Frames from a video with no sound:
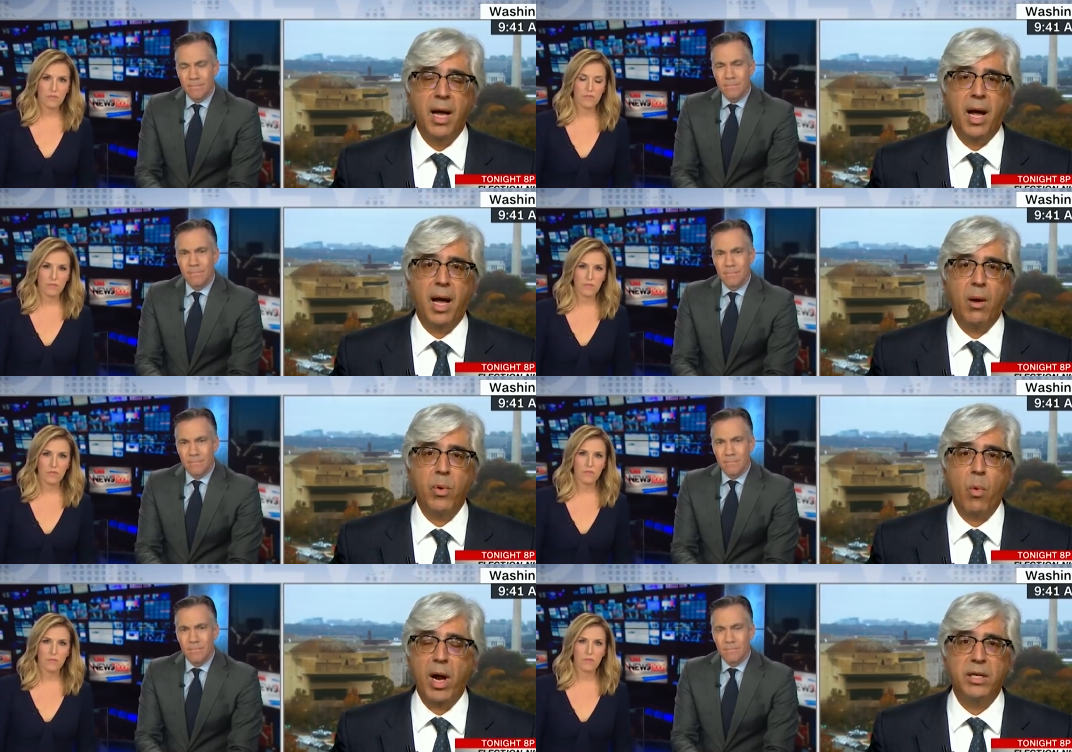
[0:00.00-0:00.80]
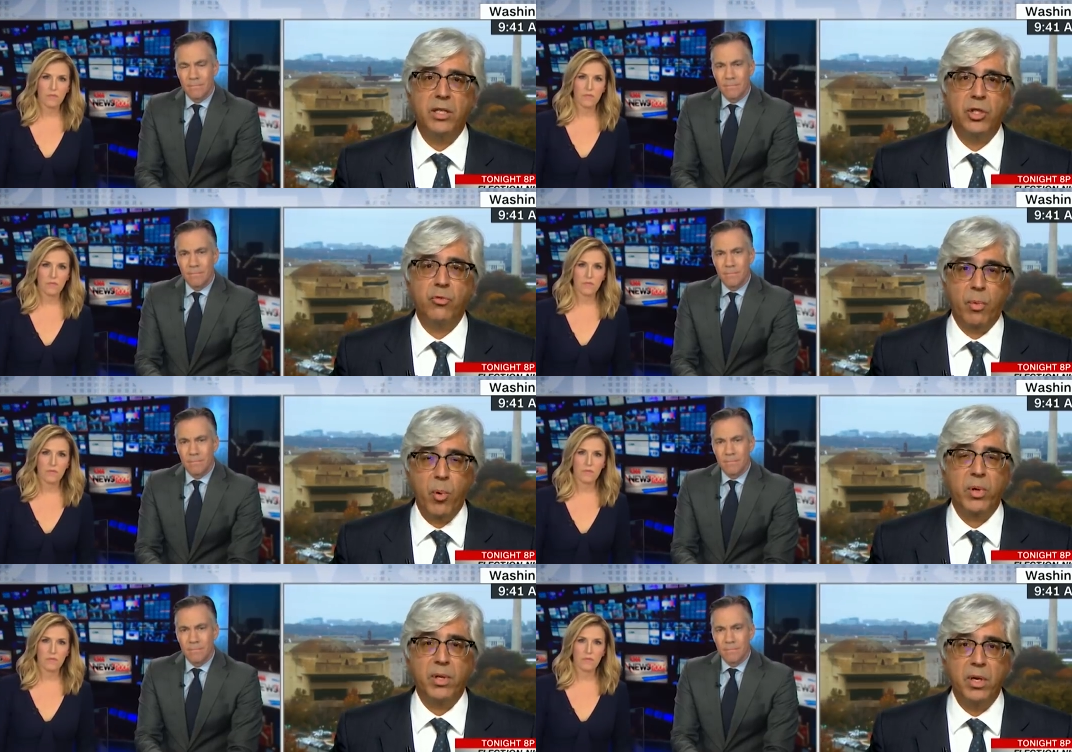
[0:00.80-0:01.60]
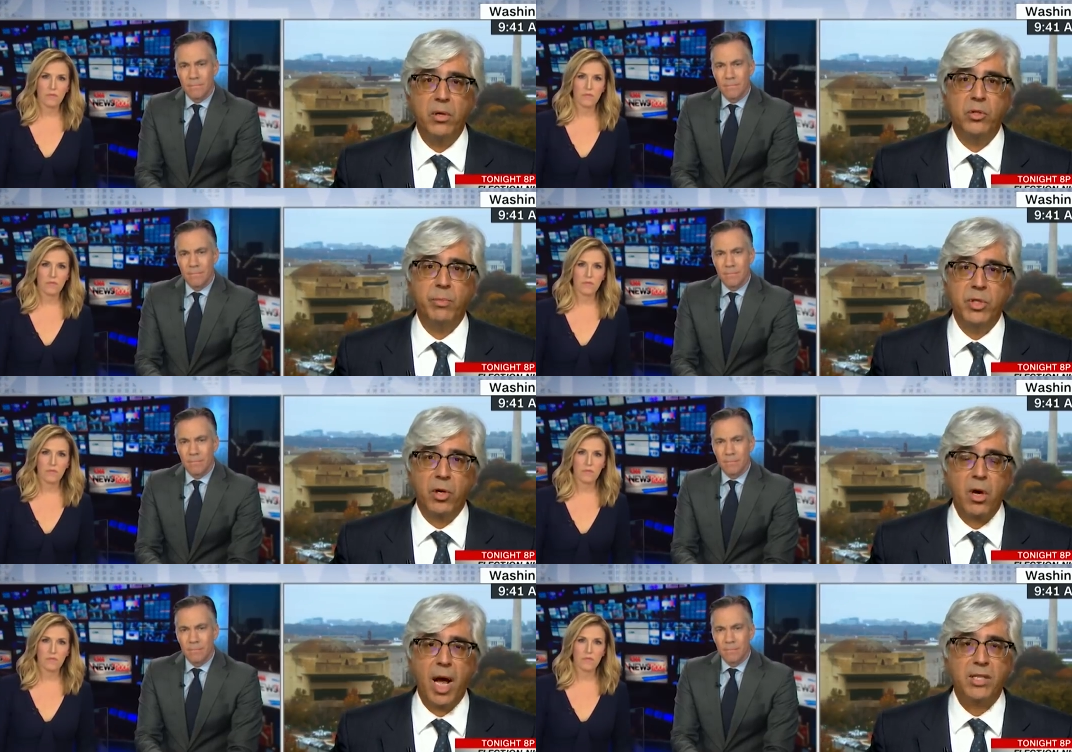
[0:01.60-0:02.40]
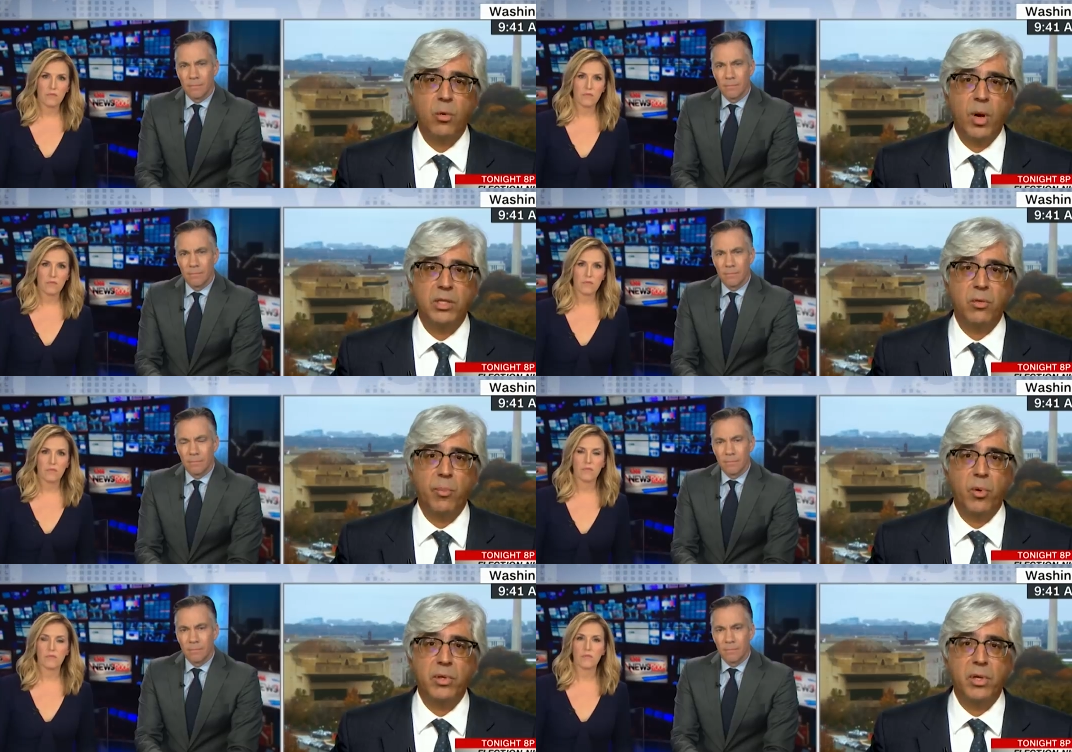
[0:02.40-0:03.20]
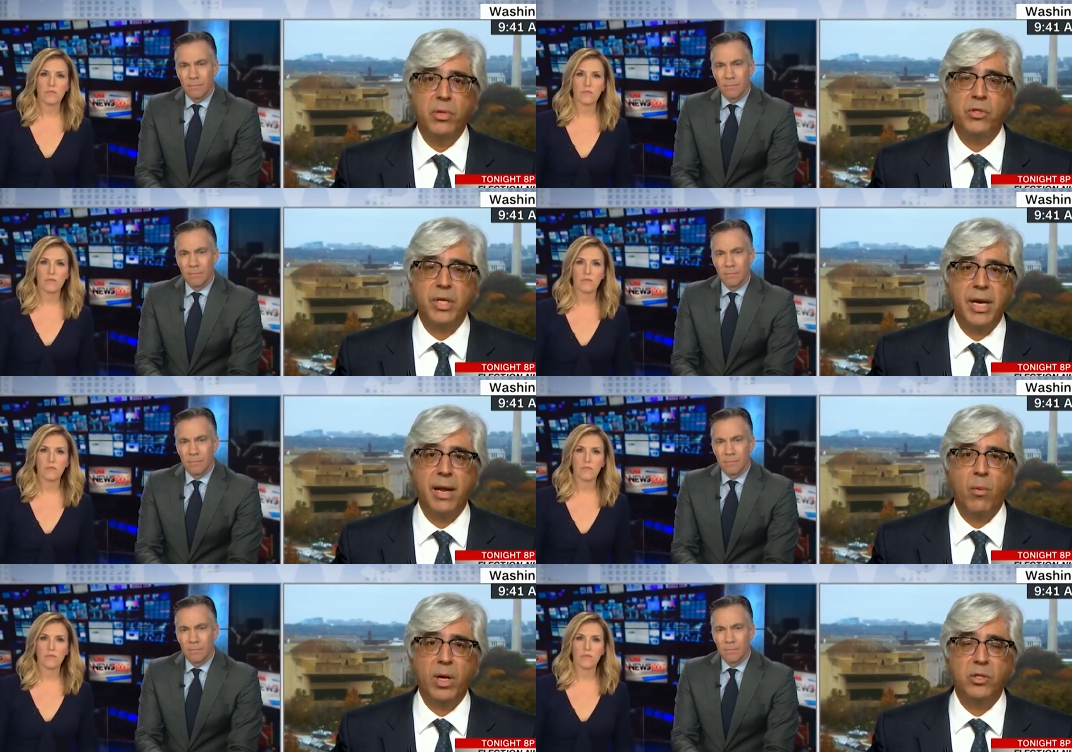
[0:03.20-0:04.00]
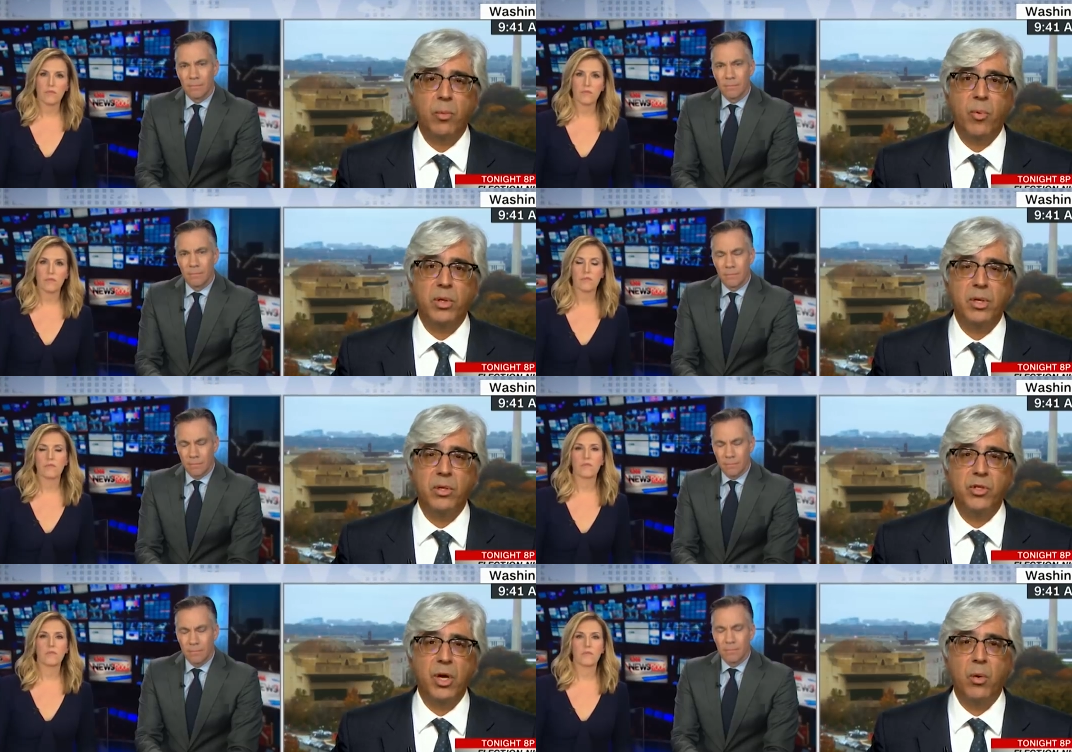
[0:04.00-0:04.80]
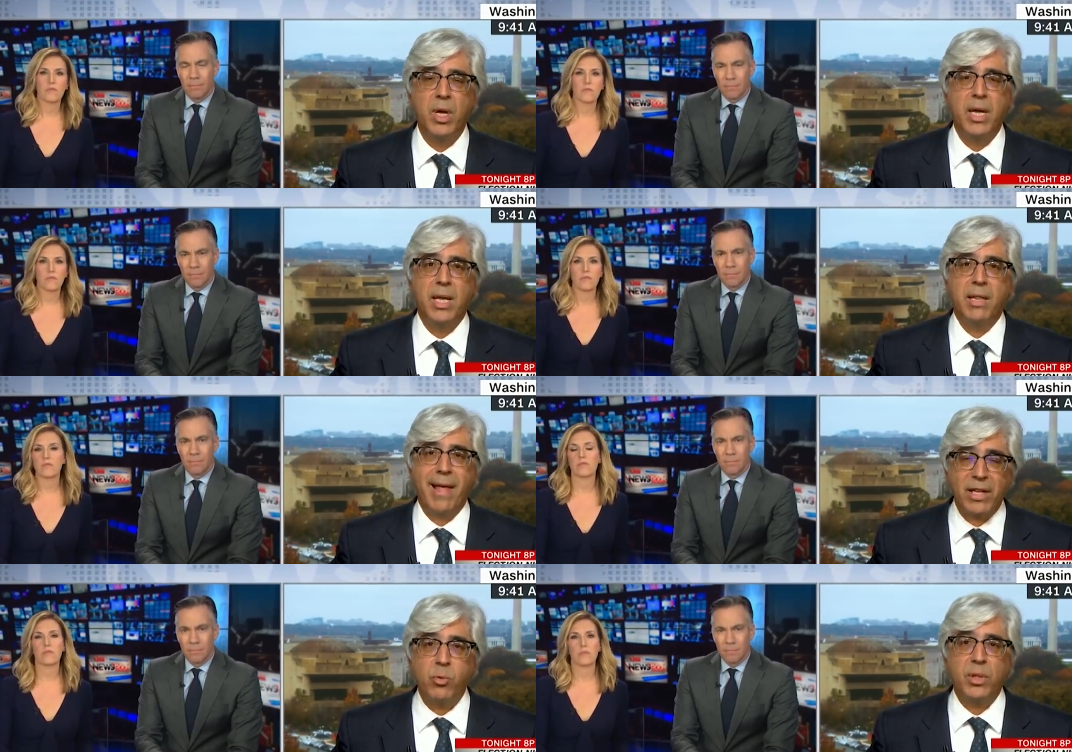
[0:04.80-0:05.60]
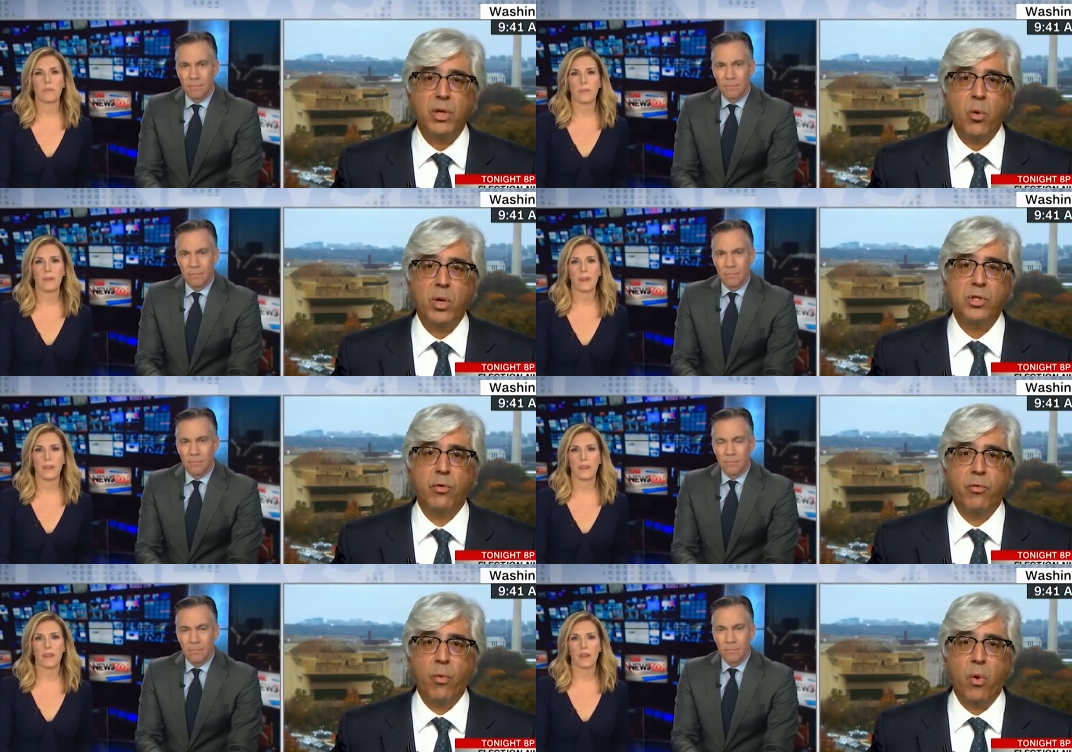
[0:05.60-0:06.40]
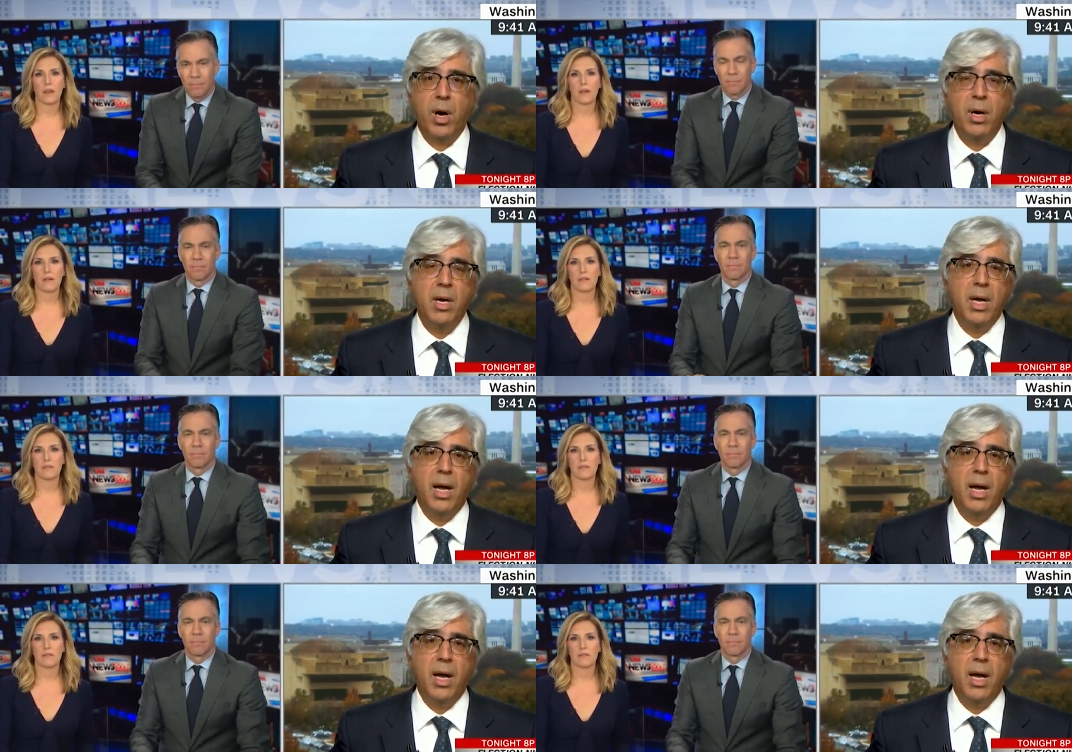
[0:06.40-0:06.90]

Speaker 1: Mm-hmm. Uh, we wanted to just report the news. Mr. Acosta wants to report the news. CNN wants to report the news. So that's what the courts are for.